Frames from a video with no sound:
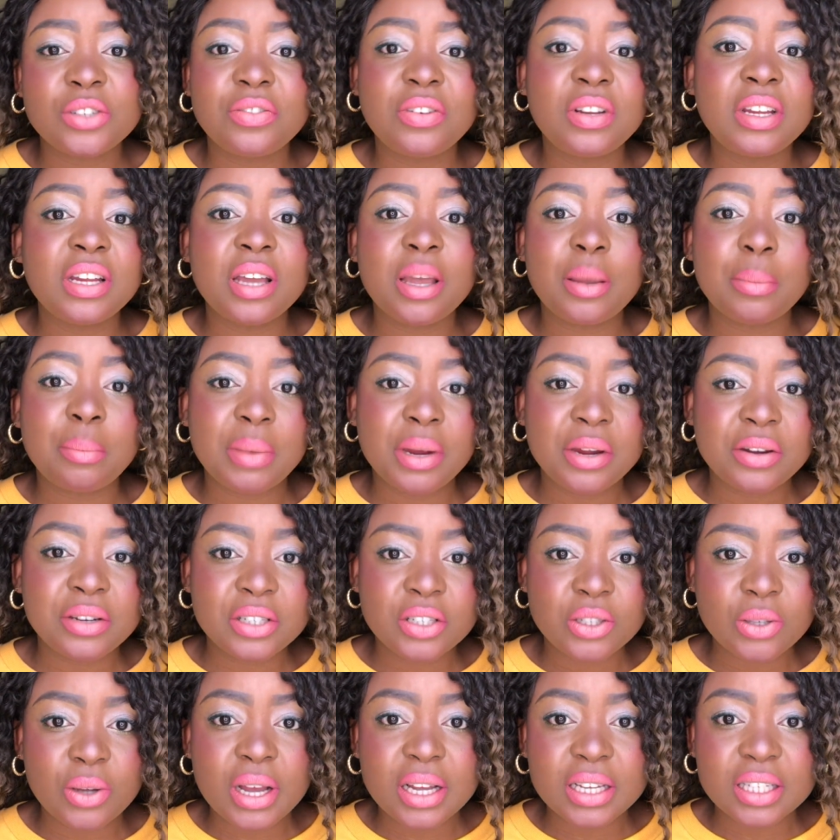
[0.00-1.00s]
feeling
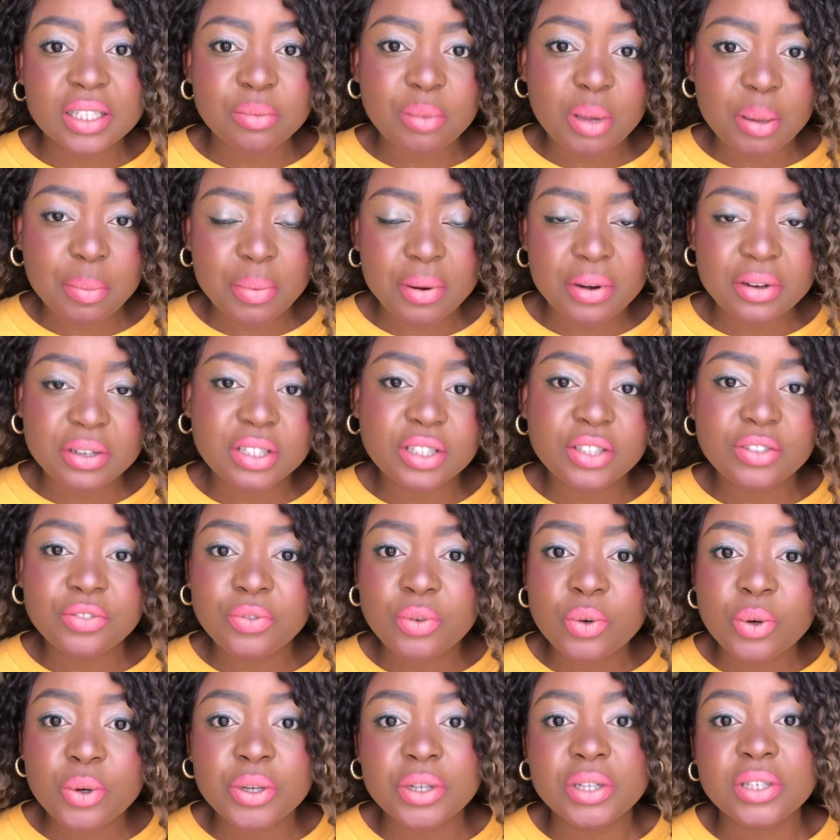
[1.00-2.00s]
embarrassed to ask my parents
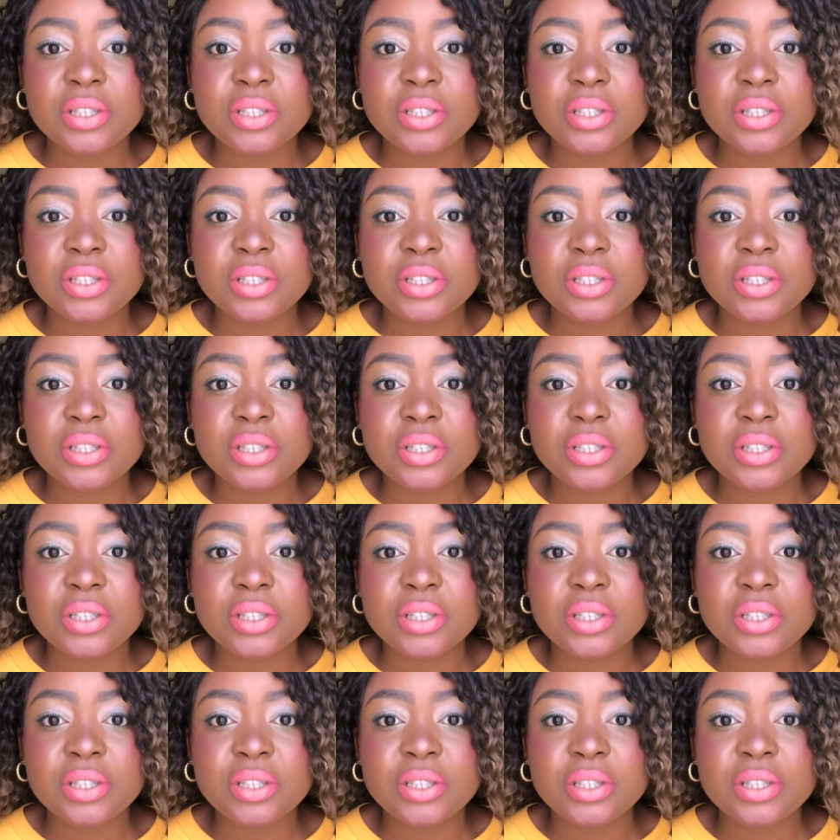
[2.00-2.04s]
for.